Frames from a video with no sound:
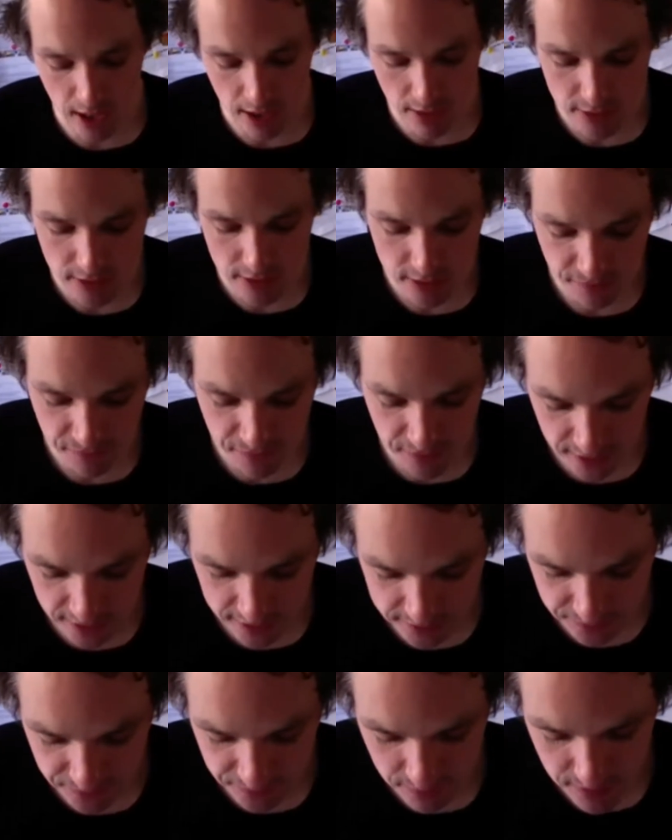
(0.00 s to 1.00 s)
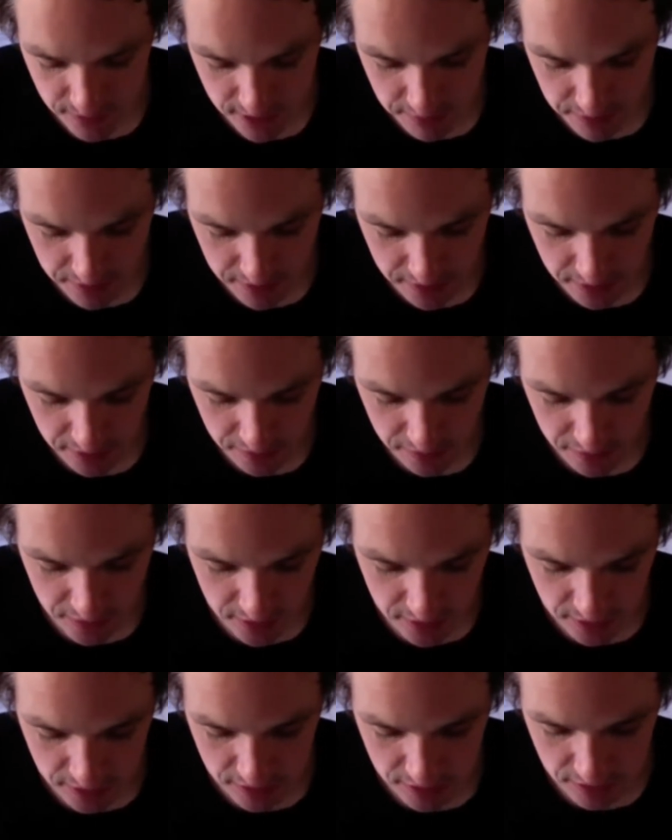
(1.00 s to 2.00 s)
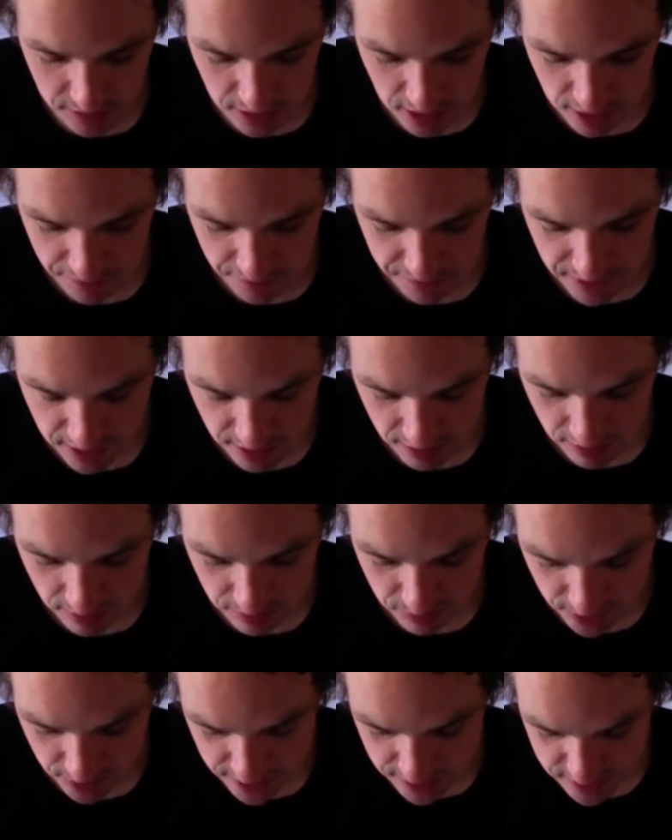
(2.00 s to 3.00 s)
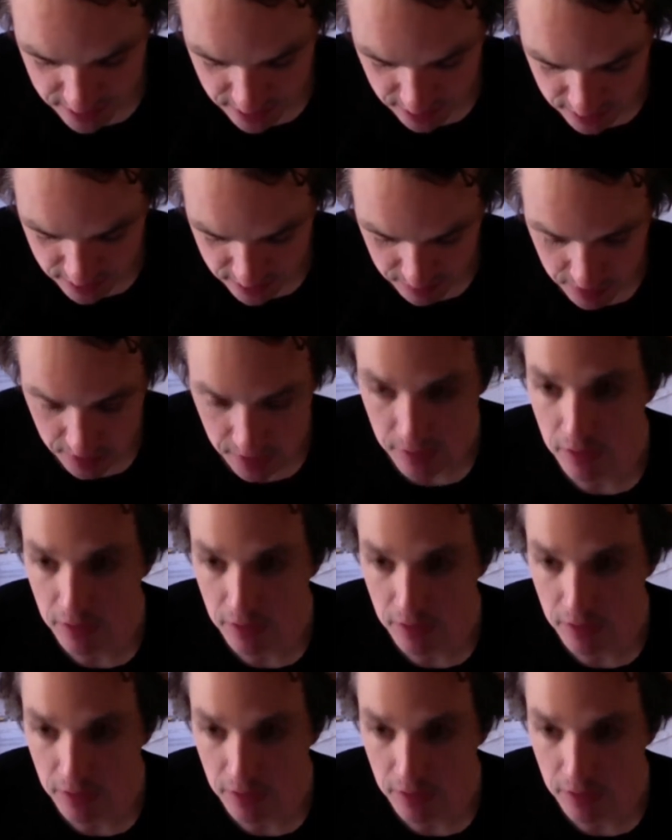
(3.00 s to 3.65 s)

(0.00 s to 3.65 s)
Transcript: are you fixed for maybe another half hour on Wednesday or something?